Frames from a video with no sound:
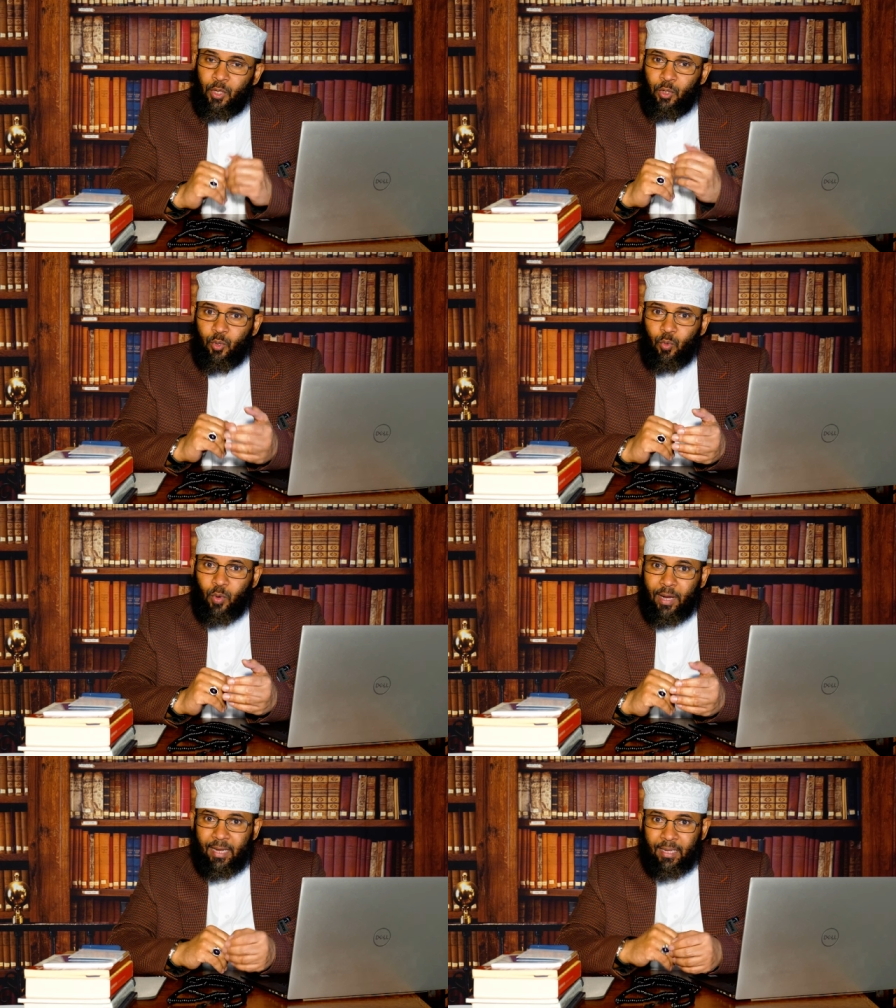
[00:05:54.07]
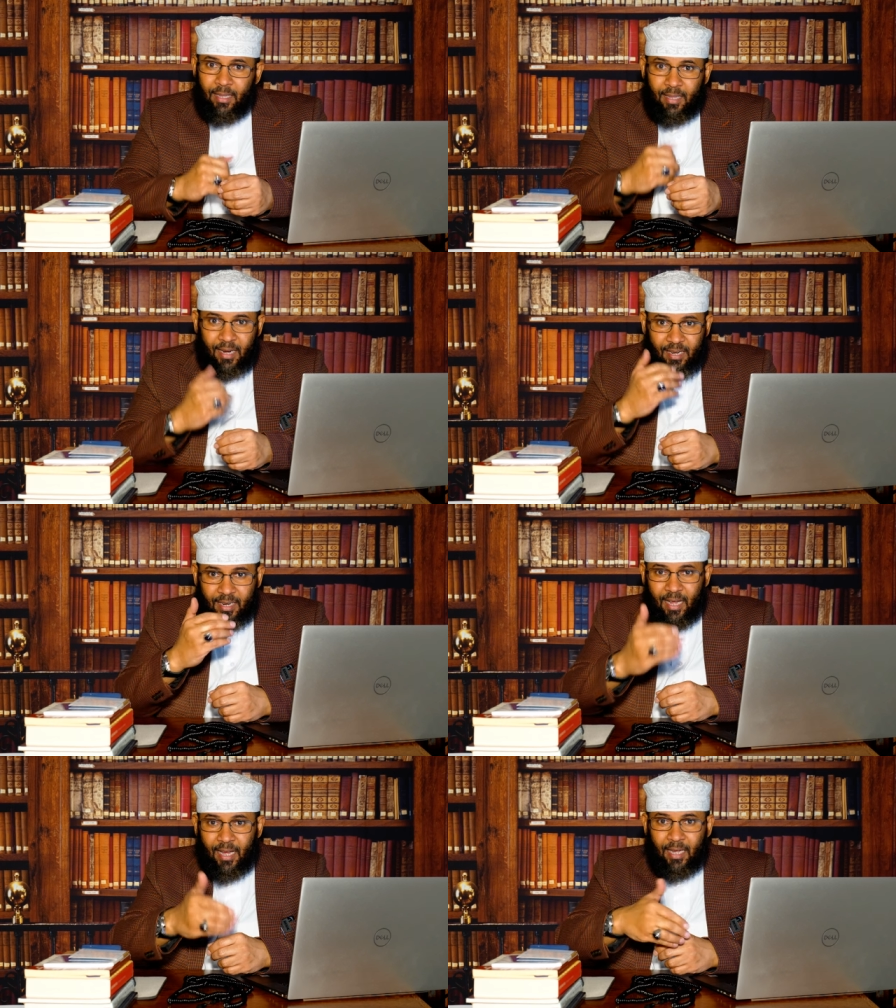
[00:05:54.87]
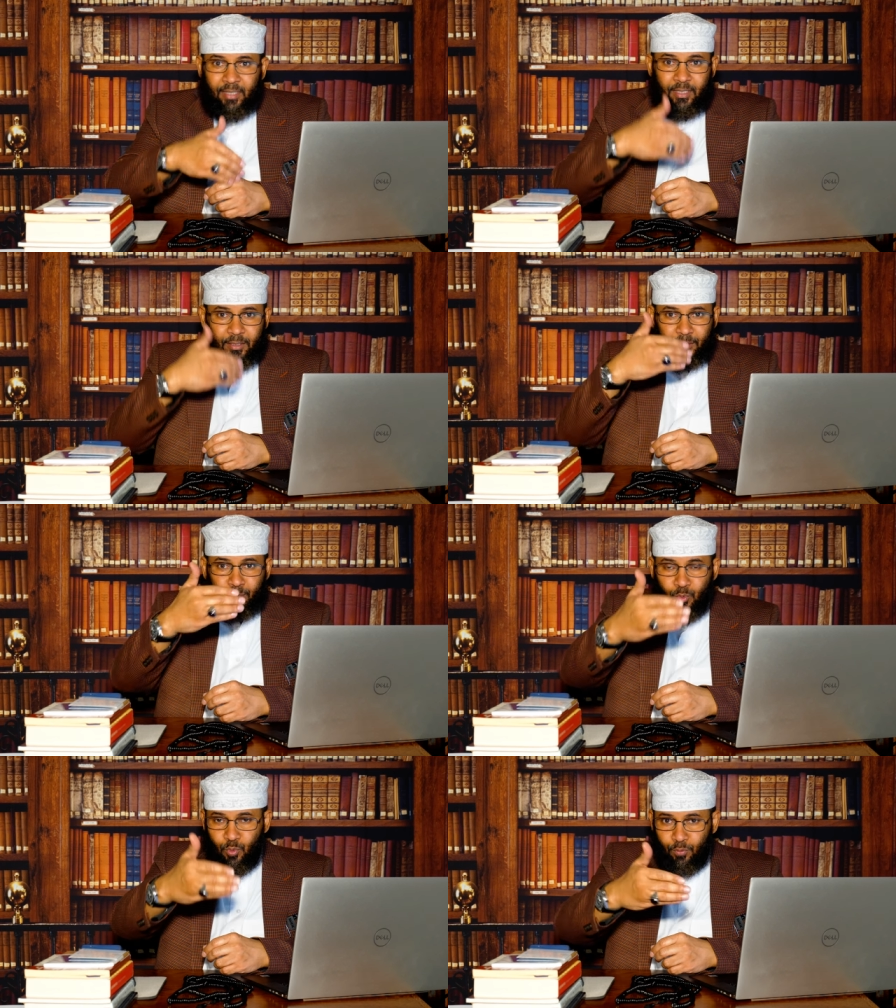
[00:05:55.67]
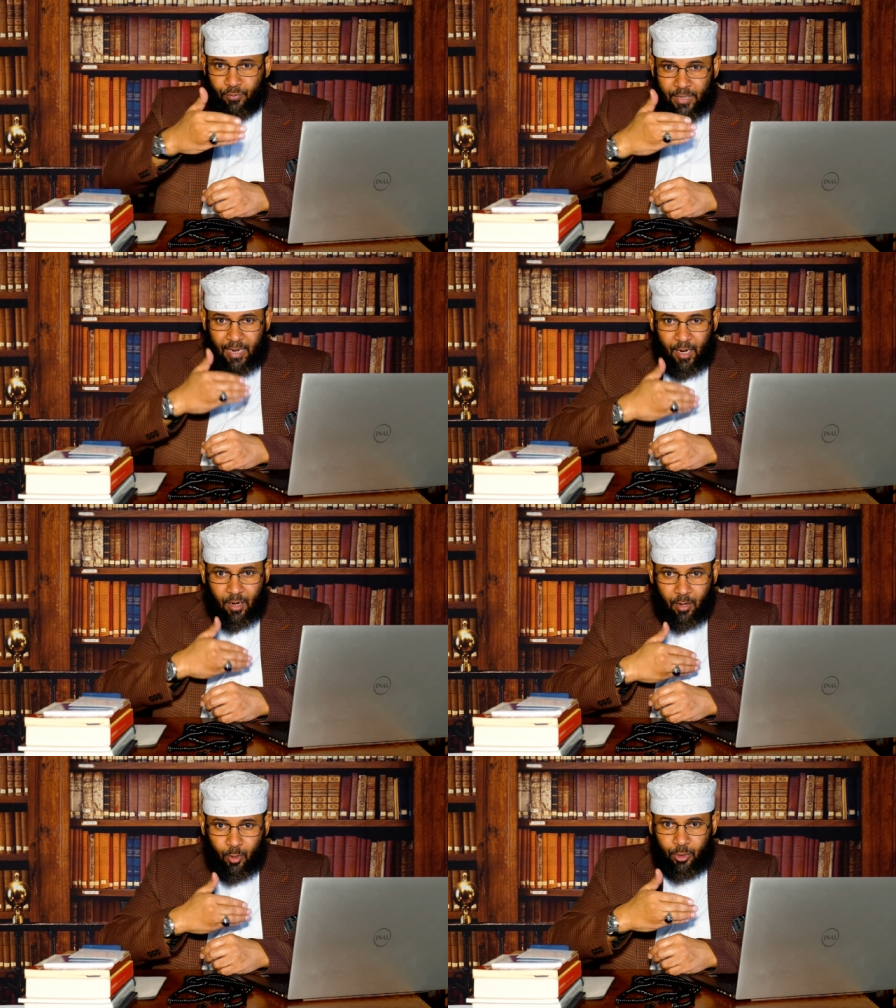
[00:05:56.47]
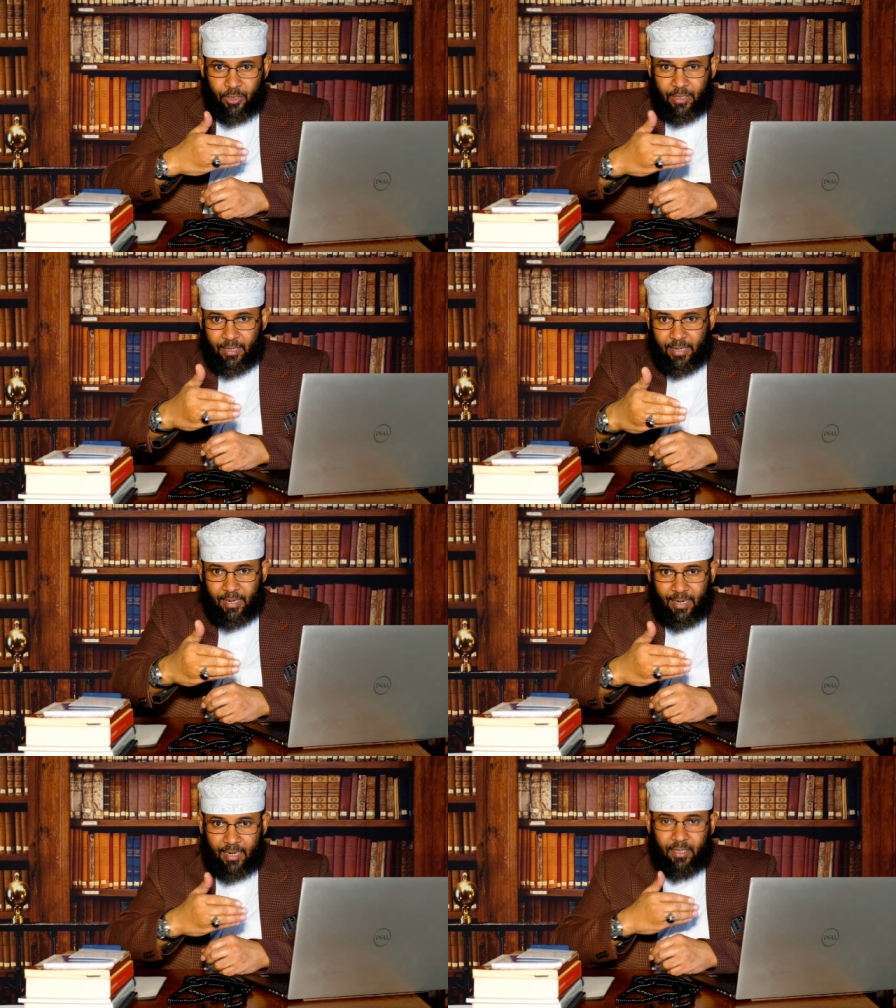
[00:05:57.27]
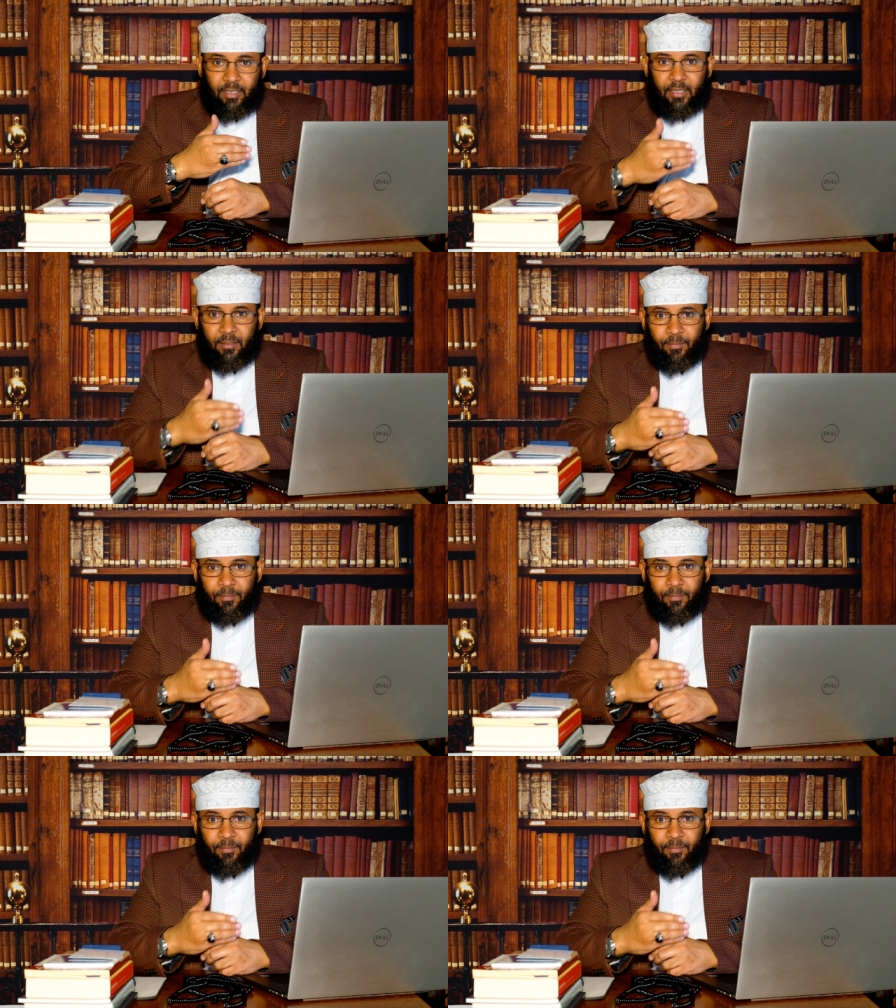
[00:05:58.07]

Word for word: You know why? The rat moves a lot in the night.